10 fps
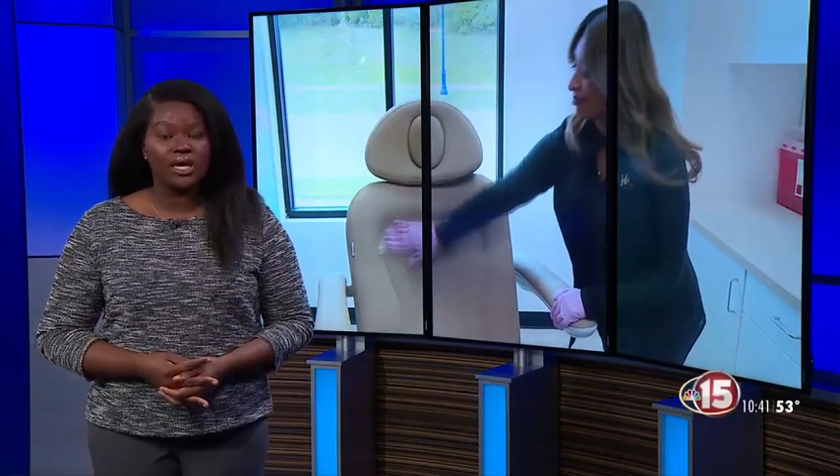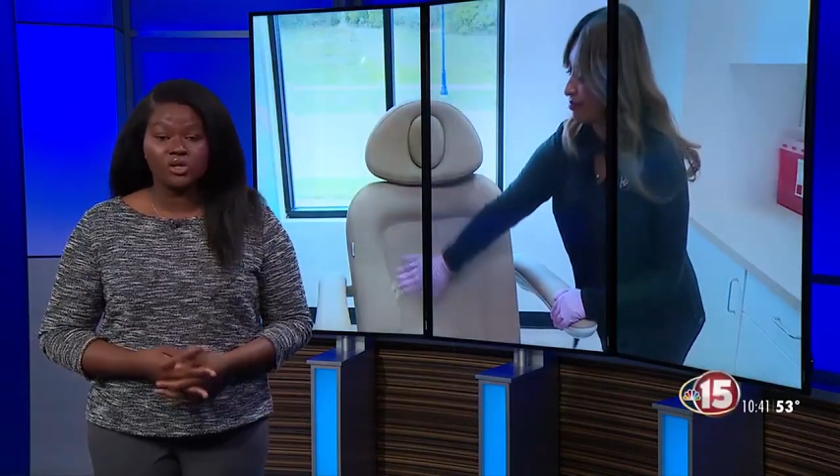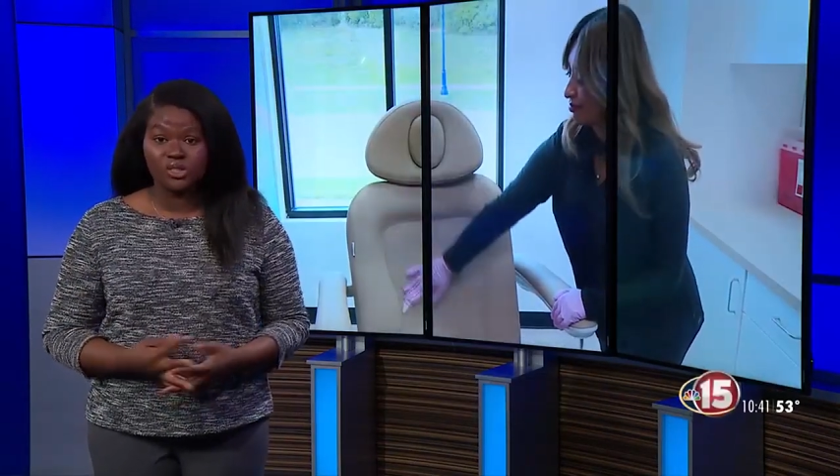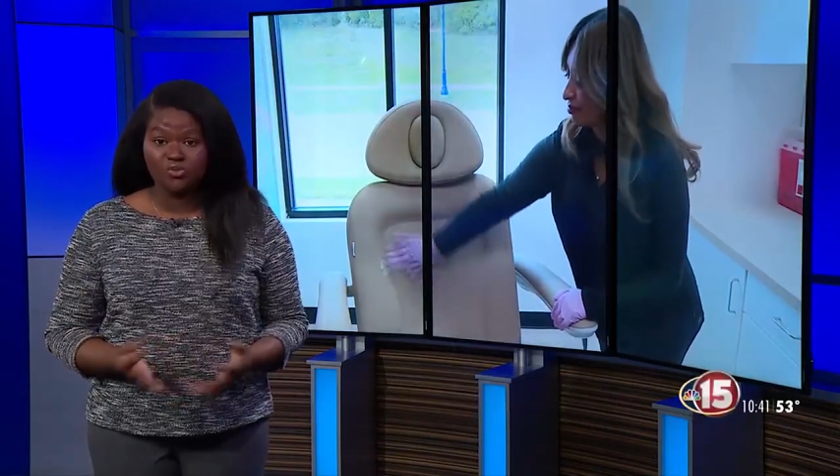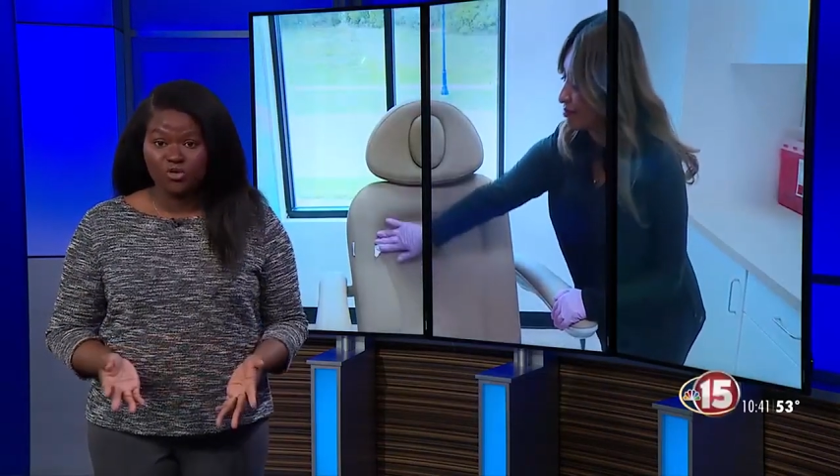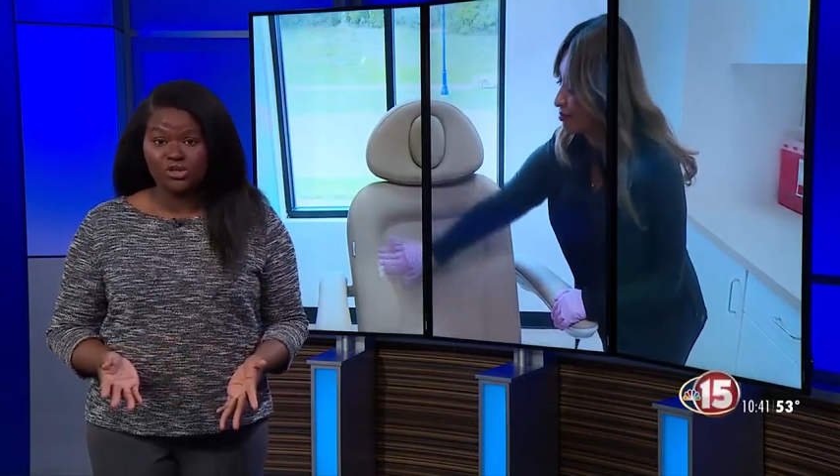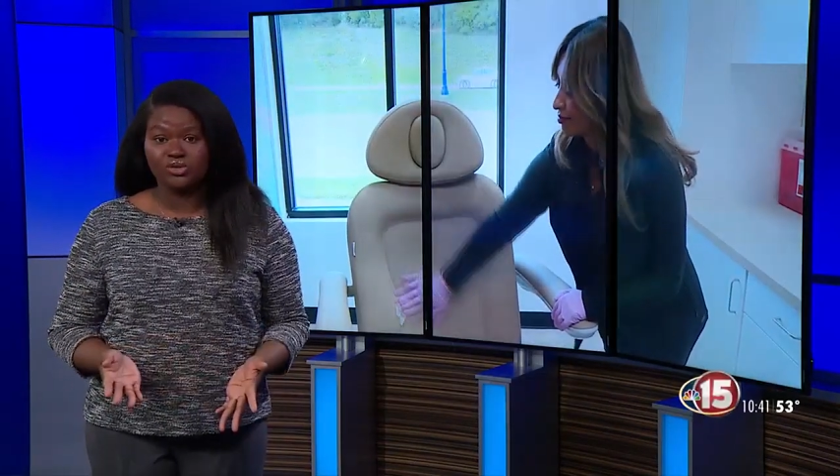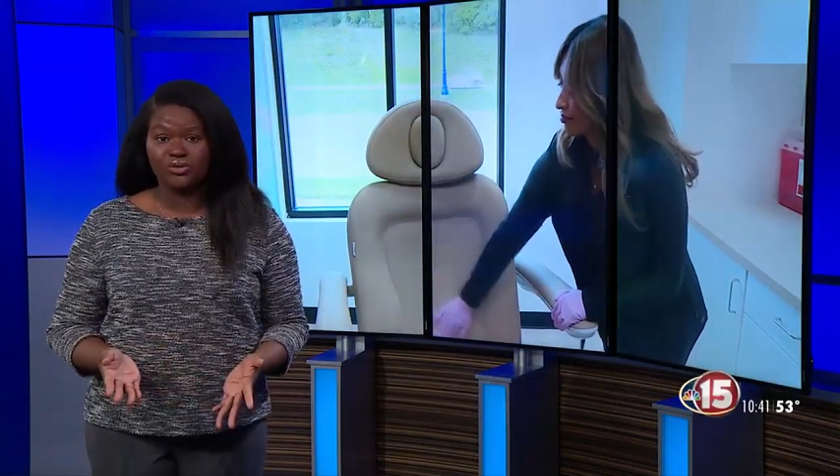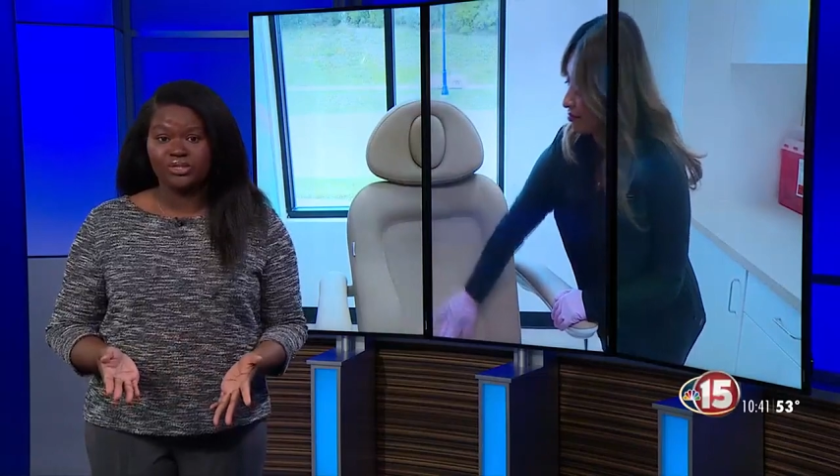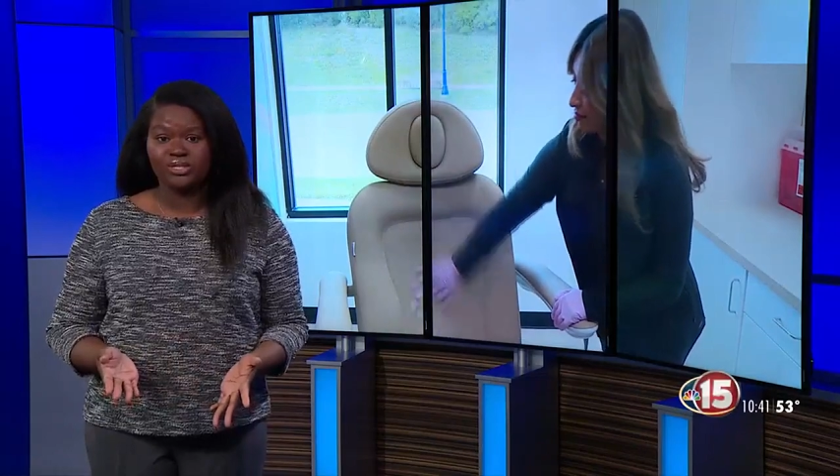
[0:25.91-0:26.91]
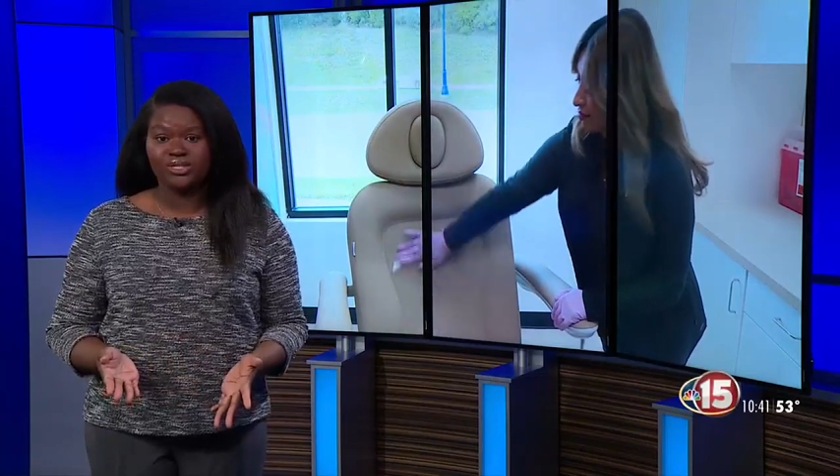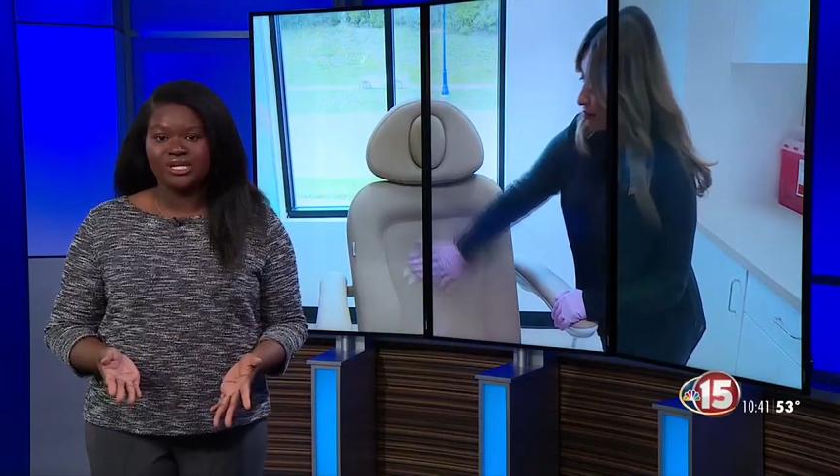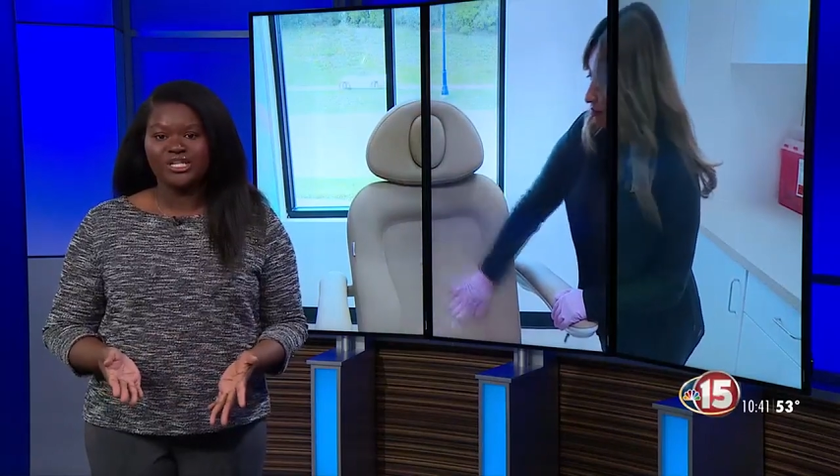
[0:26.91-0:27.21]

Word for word: and some resources,